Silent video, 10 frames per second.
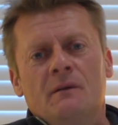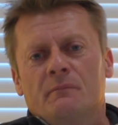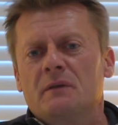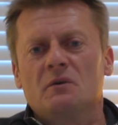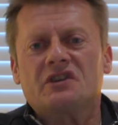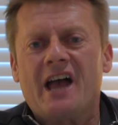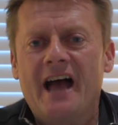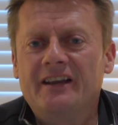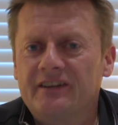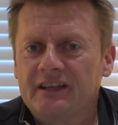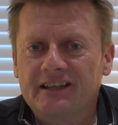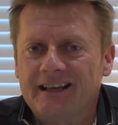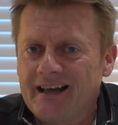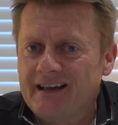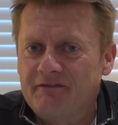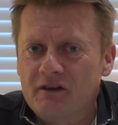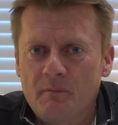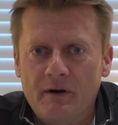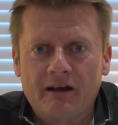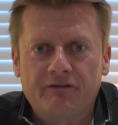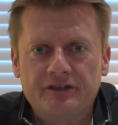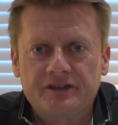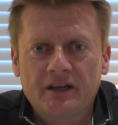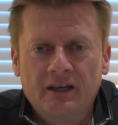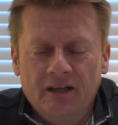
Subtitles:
pretty much anything you'd like for your breakfast.